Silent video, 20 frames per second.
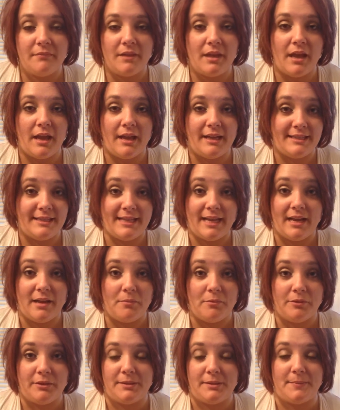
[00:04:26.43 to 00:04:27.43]
exam
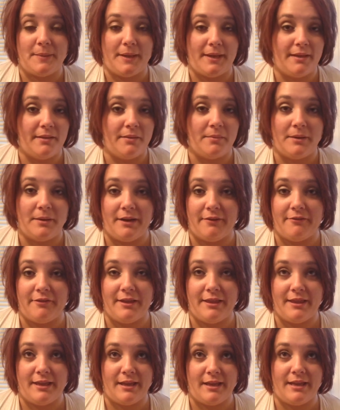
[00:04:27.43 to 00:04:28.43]
with the speculum and
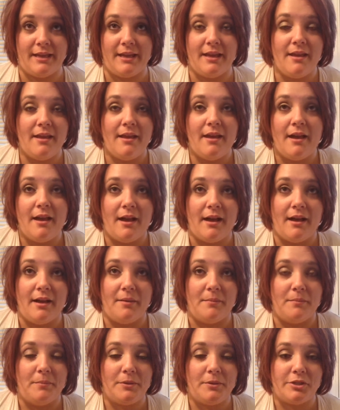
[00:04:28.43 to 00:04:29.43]
everything,
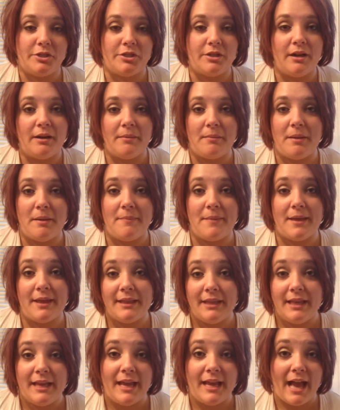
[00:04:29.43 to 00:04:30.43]
pushed her onto my
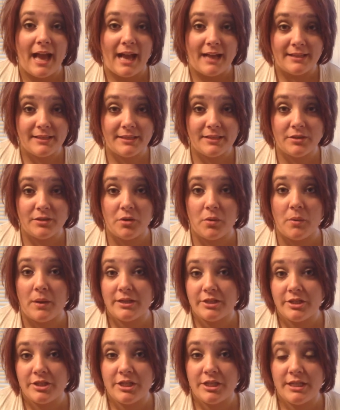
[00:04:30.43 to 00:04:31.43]
belly, asked
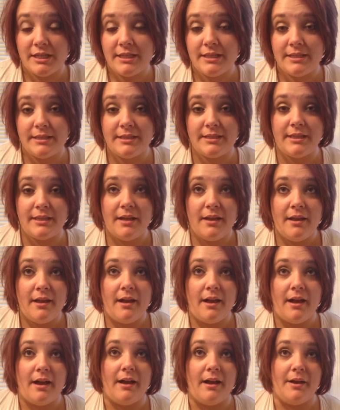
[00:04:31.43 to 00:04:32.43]
questions,
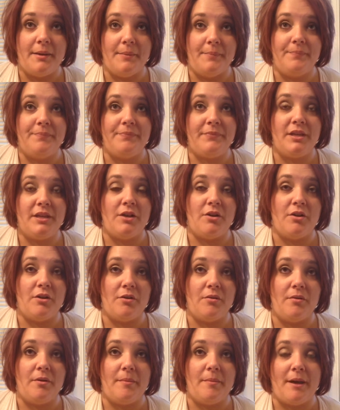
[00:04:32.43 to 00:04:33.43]

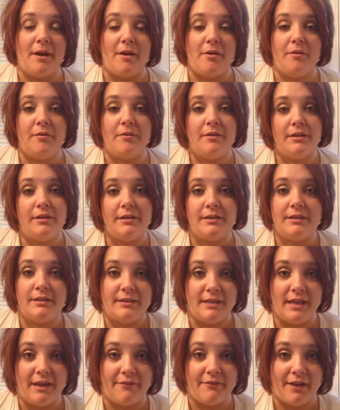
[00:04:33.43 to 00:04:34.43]
about
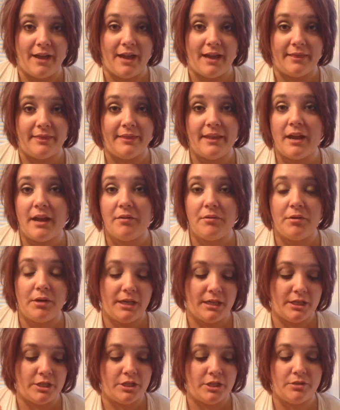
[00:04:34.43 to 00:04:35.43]
have I had thyroid
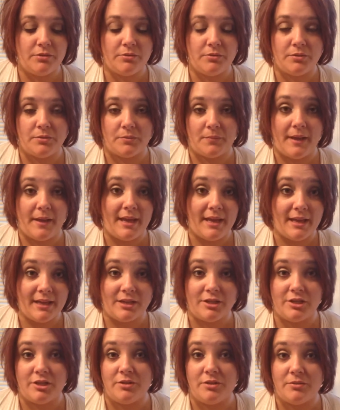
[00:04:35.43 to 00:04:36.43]
issues, weight
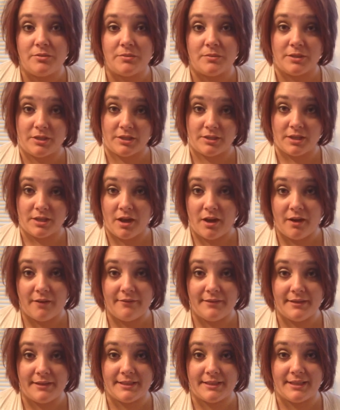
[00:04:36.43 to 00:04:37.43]
issues, which is
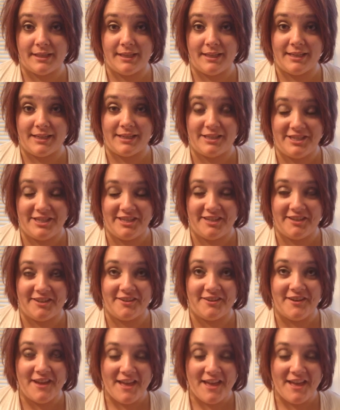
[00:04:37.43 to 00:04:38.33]
obviously an issue,